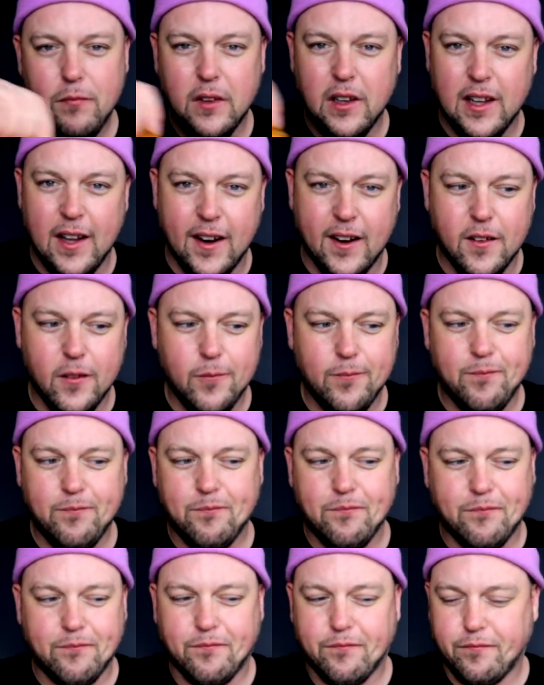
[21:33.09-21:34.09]
Like
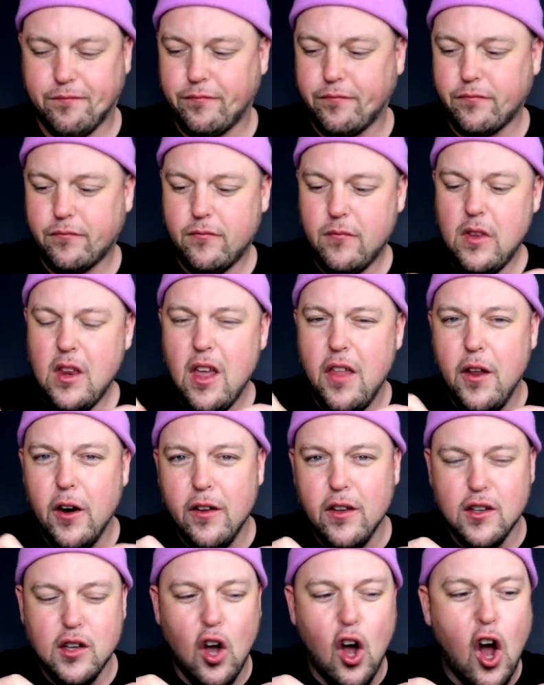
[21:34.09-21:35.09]
they're
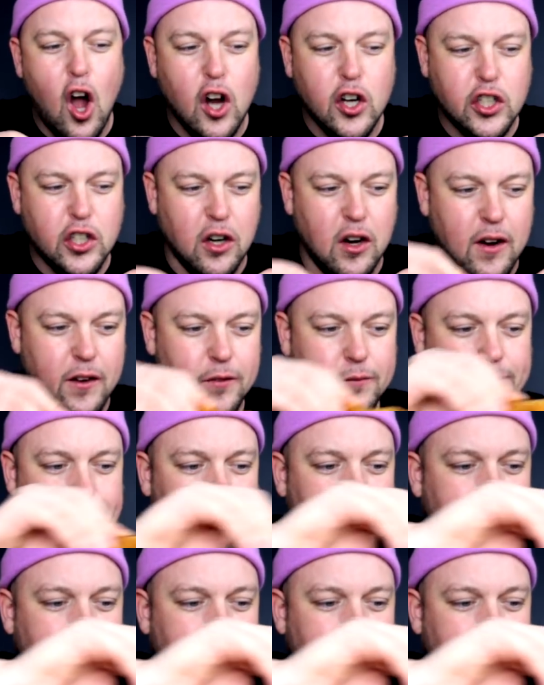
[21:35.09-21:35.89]
this hot shot.